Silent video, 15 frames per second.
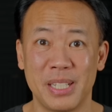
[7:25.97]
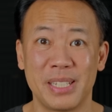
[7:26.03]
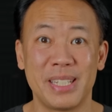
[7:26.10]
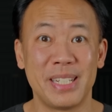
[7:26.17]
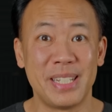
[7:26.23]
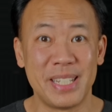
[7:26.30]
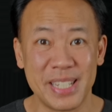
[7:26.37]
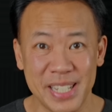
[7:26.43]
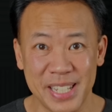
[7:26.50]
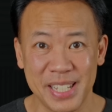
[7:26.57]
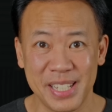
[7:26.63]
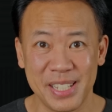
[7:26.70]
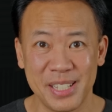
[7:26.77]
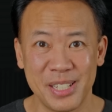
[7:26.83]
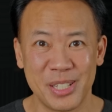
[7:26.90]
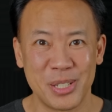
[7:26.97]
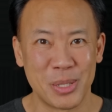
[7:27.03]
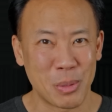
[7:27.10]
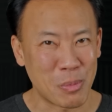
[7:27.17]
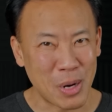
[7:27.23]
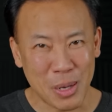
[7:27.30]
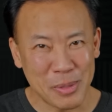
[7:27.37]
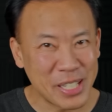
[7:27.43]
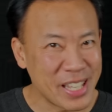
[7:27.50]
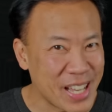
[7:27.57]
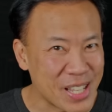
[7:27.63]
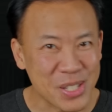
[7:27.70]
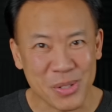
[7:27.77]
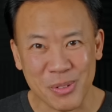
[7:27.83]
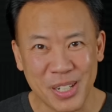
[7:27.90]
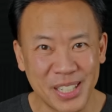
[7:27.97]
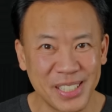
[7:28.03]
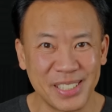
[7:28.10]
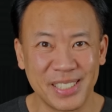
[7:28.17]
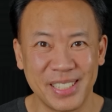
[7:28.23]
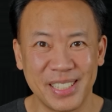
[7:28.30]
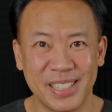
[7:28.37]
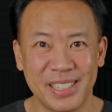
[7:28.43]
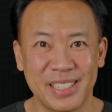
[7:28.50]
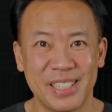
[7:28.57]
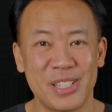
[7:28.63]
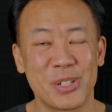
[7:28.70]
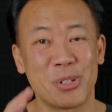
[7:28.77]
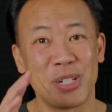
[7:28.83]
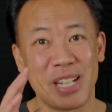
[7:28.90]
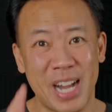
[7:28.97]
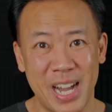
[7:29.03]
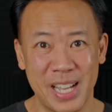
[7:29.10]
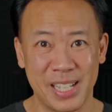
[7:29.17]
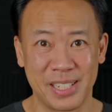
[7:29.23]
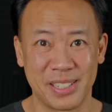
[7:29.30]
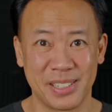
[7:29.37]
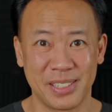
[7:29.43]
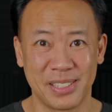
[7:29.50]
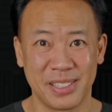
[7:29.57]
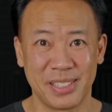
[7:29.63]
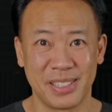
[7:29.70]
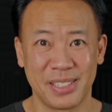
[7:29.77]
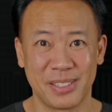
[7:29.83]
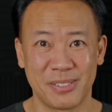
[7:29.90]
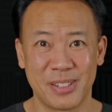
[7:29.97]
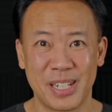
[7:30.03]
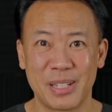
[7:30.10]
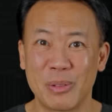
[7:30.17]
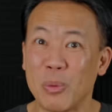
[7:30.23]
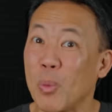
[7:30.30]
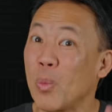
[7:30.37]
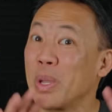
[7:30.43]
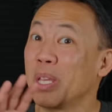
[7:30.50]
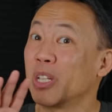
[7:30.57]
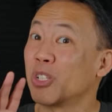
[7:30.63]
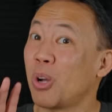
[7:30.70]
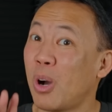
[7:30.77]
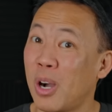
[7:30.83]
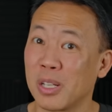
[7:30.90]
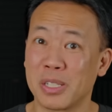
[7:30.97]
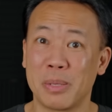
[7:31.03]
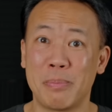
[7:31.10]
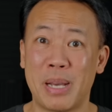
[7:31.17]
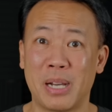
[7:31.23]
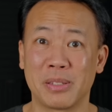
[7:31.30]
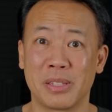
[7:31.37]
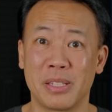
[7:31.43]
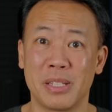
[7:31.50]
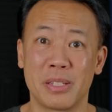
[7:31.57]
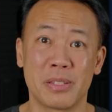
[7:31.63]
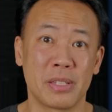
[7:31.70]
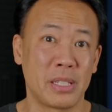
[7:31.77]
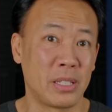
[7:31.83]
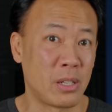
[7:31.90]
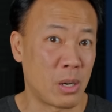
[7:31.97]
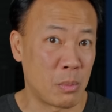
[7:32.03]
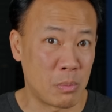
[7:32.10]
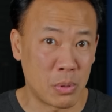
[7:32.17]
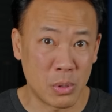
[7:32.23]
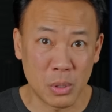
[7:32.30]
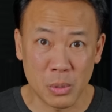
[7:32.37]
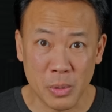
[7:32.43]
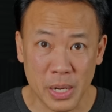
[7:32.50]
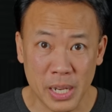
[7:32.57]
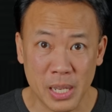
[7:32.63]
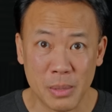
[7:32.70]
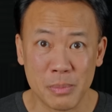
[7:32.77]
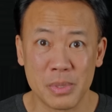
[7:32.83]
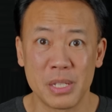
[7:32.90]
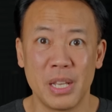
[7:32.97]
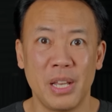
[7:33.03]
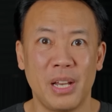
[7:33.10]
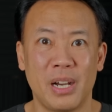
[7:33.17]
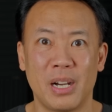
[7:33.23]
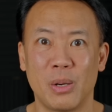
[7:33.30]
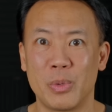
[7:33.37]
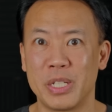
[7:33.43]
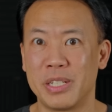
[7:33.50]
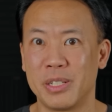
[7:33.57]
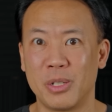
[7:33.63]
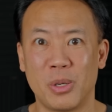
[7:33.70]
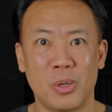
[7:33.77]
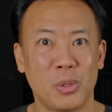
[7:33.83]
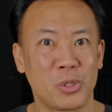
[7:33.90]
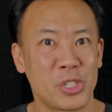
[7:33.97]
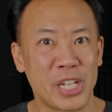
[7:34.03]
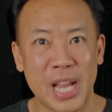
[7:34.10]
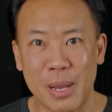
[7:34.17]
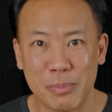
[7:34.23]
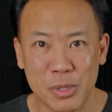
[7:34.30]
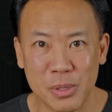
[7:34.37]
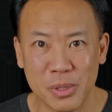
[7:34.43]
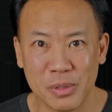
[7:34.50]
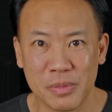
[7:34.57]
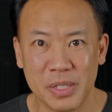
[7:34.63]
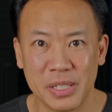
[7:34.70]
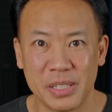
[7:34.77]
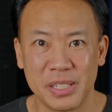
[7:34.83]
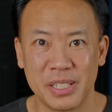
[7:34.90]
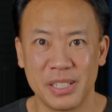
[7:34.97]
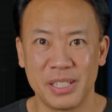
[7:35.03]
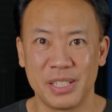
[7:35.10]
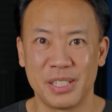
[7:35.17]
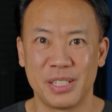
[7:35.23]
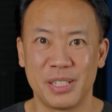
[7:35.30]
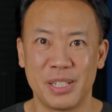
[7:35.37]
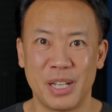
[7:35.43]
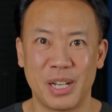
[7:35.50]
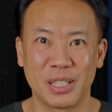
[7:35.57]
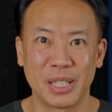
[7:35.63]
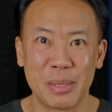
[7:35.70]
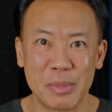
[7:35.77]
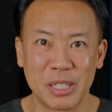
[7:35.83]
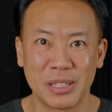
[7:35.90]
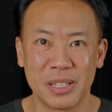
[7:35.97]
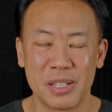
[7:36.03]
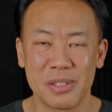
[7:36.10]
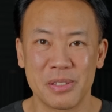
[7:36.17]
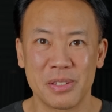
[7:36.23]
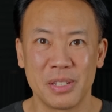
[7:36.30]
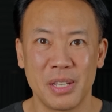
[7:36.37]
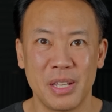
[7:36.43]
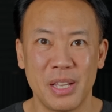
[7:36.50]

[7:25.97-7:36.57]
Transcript: the D, you probably guessed, right, is your diet right? We talked about this in our programs. Uh, we did a whole chapter of it in uh, Limitless